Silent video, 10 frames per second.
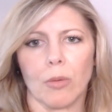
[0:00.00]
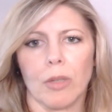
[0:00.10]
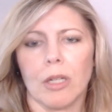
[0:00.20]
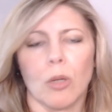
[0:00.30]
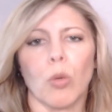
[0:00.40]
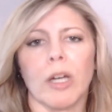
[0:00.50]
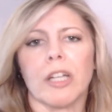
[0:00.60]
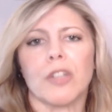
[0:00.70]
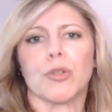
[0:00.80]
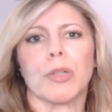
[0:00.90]
What
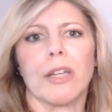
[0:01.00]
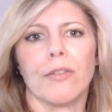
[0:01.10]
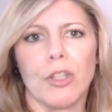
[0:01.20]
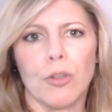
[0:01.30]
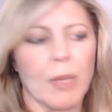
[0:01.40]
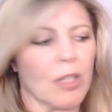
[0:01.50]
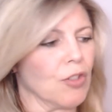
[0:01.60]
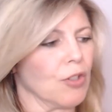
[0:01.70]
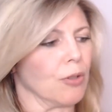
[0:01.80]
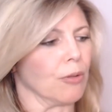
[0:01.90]
country have you been
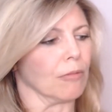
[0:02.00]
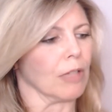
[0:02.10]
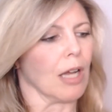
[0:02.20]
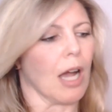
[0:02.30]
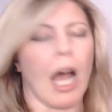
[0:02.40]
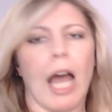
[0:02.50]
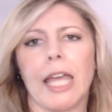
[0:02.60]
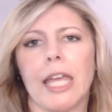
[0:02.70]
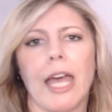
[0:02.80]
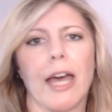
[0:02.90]
to? I
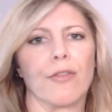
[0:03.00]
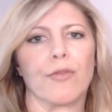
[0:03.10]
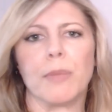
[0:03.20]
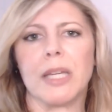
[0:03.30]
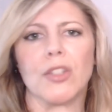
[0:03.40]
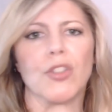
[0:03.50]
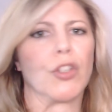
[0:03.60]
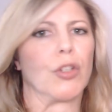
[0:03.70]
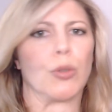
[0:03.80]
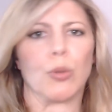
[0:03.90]
have been
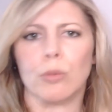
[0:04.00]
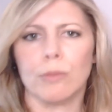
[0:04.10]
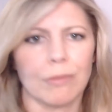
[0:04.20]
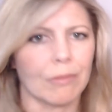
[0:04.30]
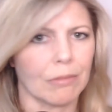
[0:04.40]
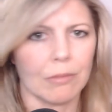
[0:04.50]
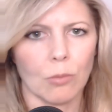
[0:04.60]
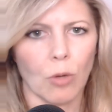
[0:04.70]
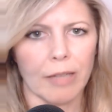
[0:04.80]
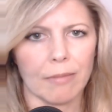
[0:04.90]
to
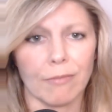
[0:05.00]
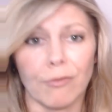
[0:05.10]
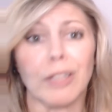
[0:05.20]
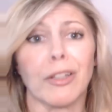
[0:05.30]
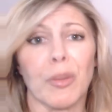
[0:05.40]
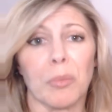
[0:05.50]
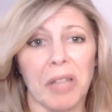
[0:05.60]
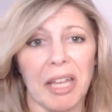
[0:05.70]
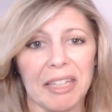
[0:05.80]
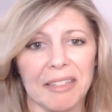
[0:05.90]
what? Fill in the
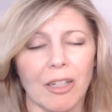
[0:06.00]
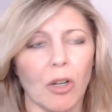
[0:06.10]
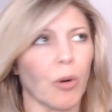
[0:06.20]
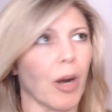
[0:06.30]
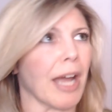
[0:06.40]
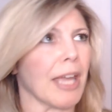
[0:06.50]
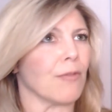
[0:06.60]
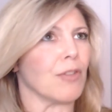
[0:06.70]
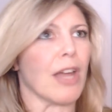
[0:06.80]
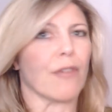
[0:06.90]
blank. Or I have
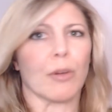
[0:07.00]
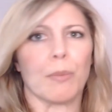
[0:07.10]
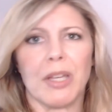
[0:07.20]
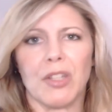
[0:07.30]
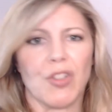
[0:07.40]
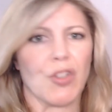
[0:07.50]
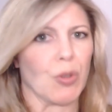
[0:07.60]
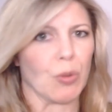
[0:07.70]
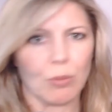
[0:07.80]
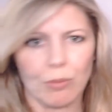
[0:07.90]
never been
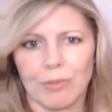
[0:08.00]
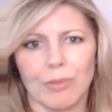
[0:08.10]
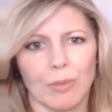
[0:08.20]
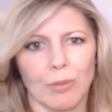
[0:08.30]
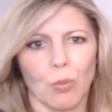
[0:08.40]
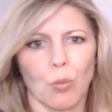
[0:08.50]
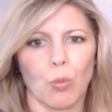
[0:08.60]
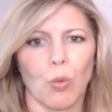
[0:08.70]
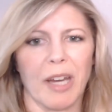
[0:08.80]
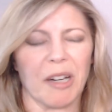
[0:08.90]
to
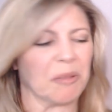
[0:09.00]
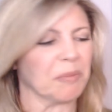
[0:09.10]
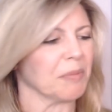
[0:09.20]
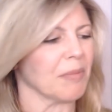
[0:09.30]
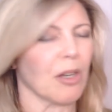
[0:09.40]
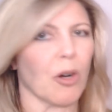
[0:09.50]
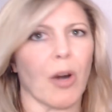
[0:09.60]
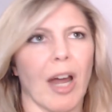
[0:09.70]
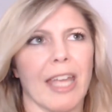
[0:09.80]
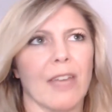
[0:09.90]
where? Or
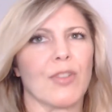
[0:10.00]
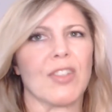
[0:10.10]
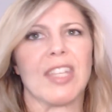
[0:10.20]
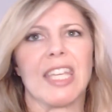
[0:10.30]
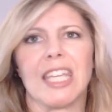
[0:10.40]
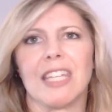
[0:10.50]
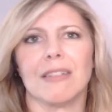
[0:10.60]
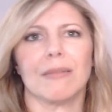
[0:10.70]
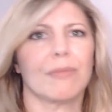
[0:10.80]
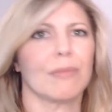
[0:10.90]
I have seen
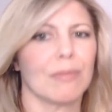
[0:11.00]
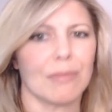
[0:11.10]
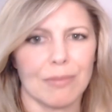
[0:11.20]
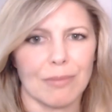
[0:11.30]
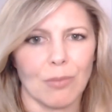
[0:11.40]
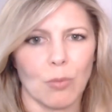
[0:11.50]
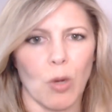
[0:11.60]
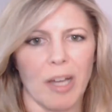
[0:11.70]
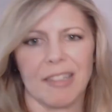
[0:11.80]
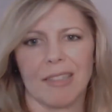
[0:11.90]
what?